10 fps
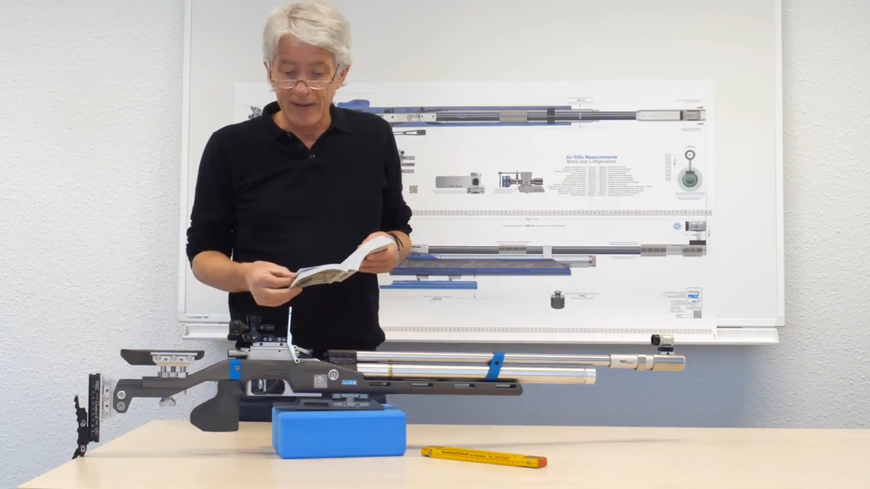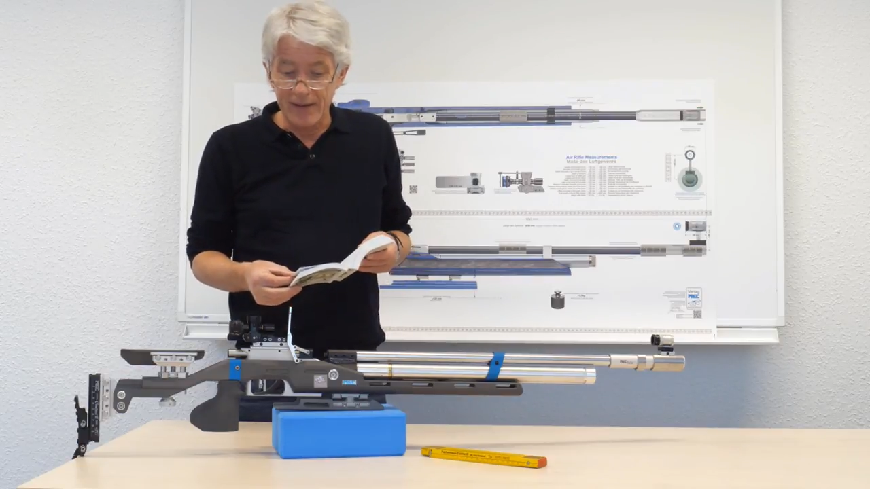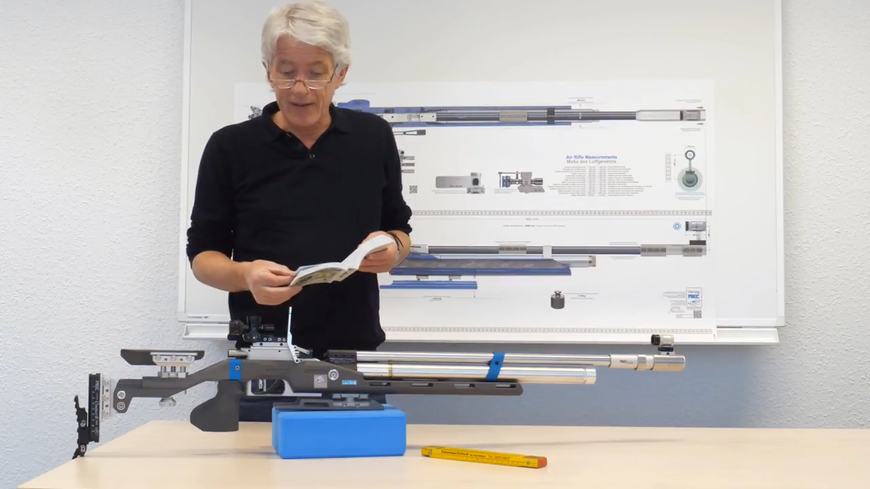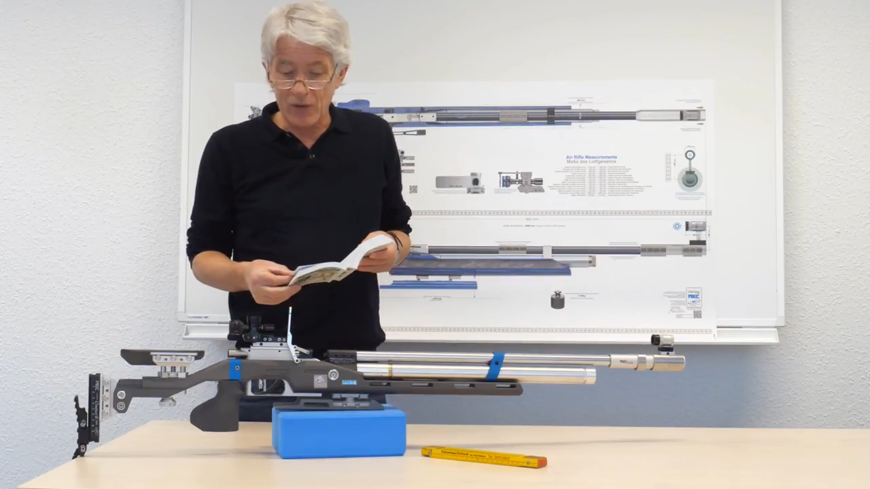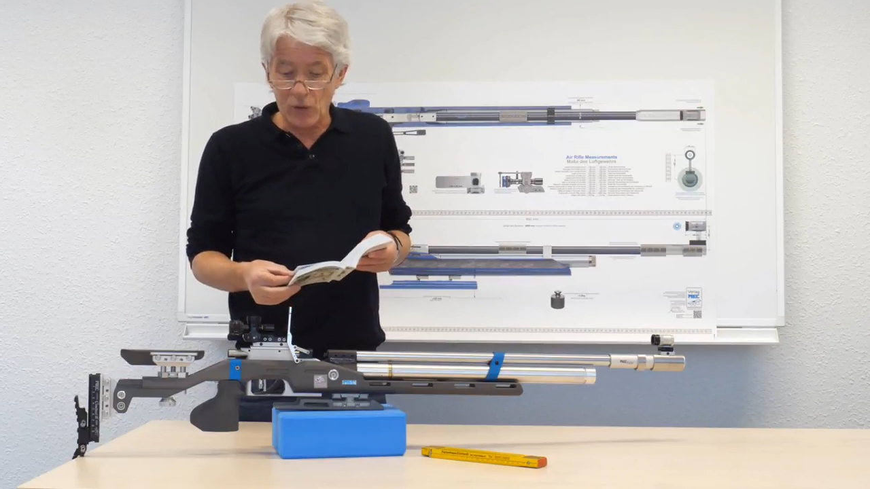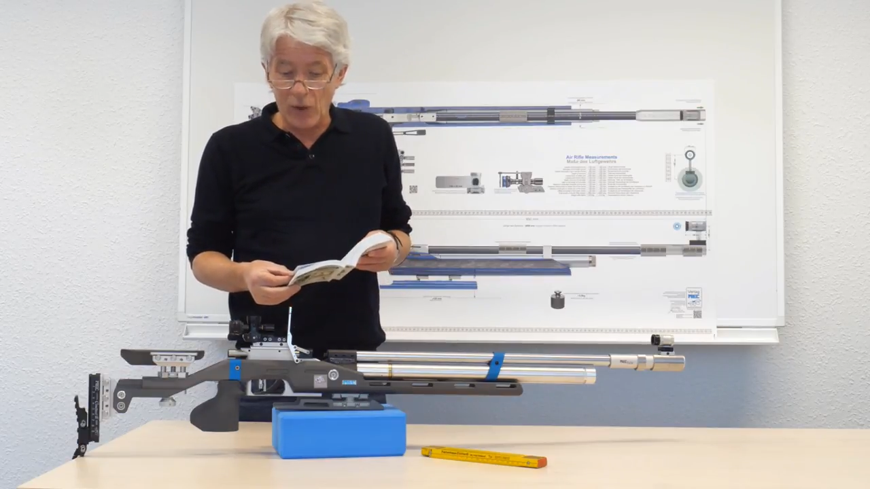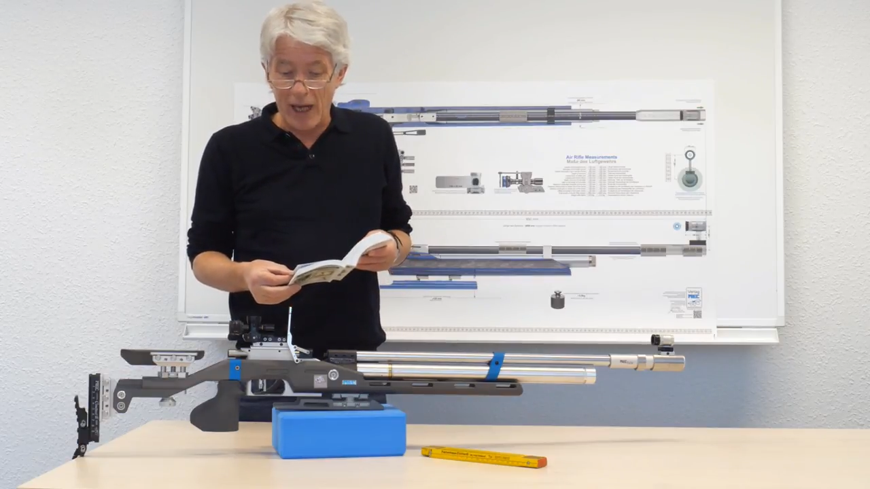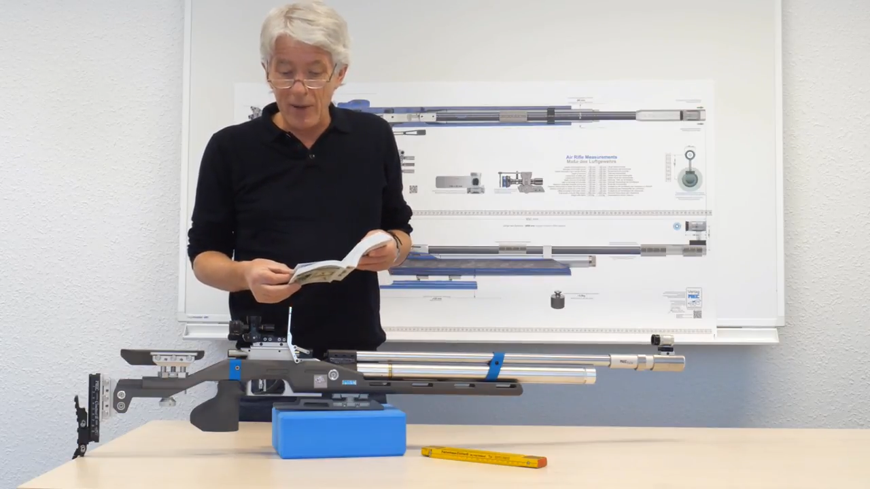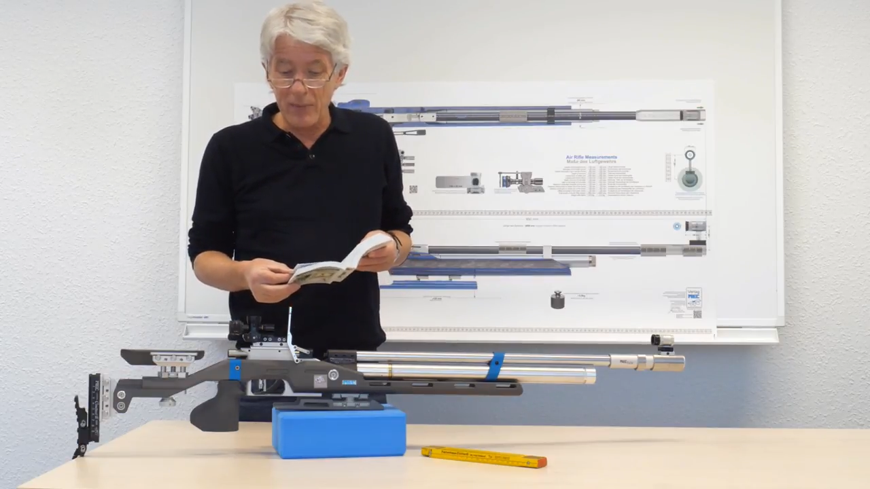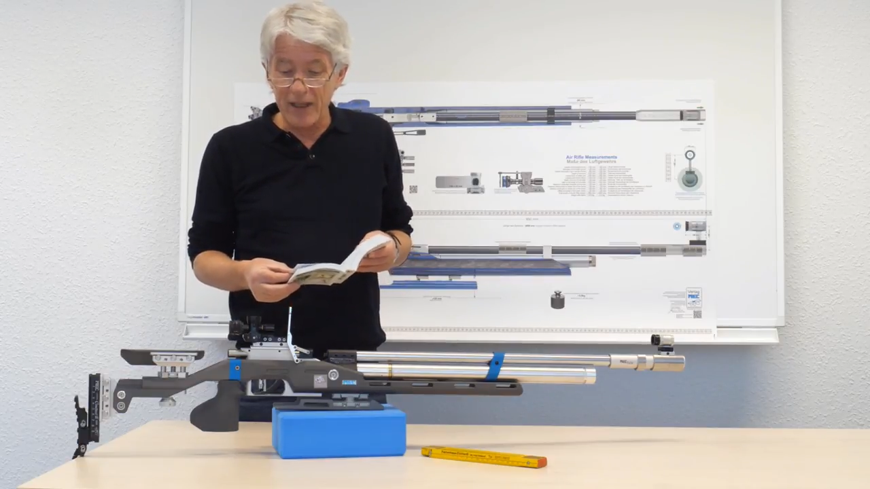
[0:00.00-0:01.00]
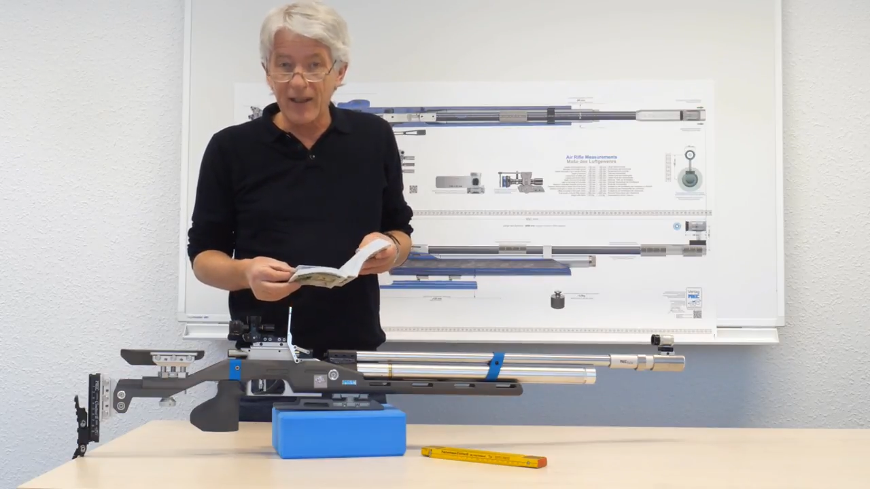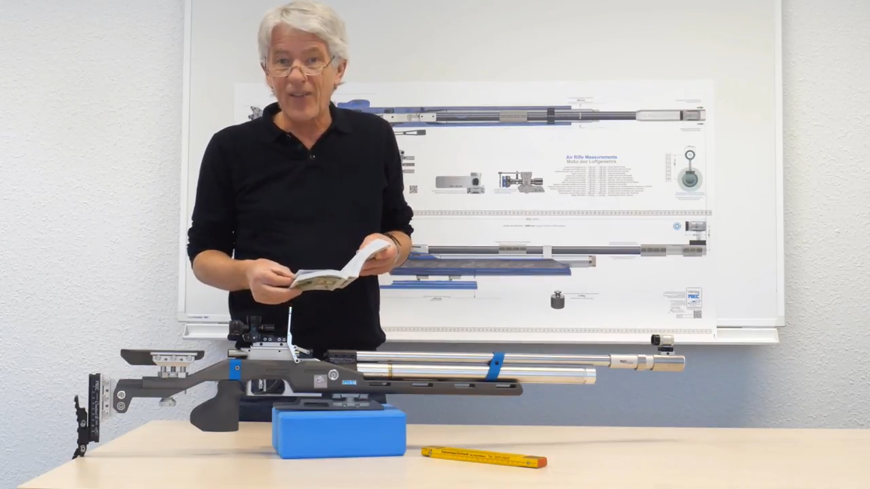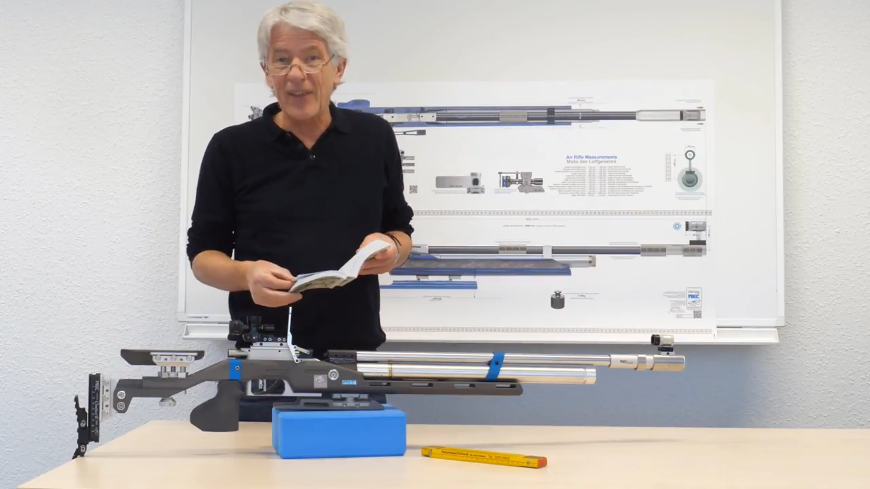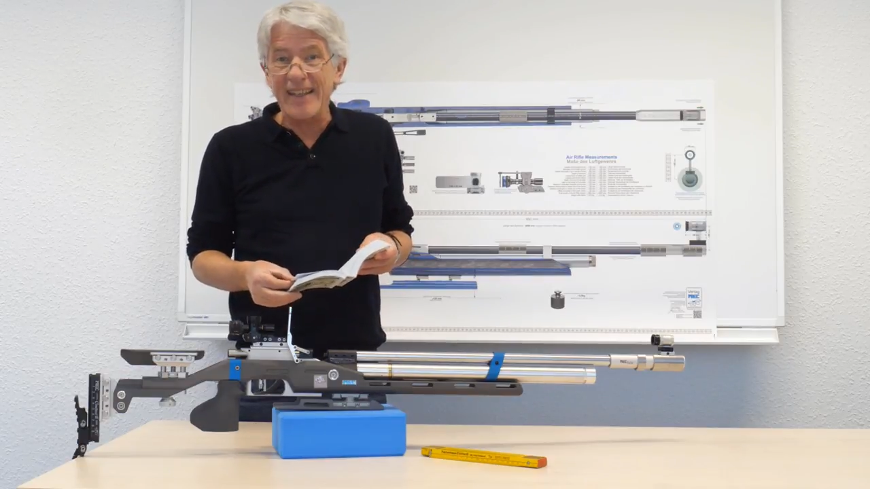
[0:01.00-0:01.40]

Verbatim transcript: describing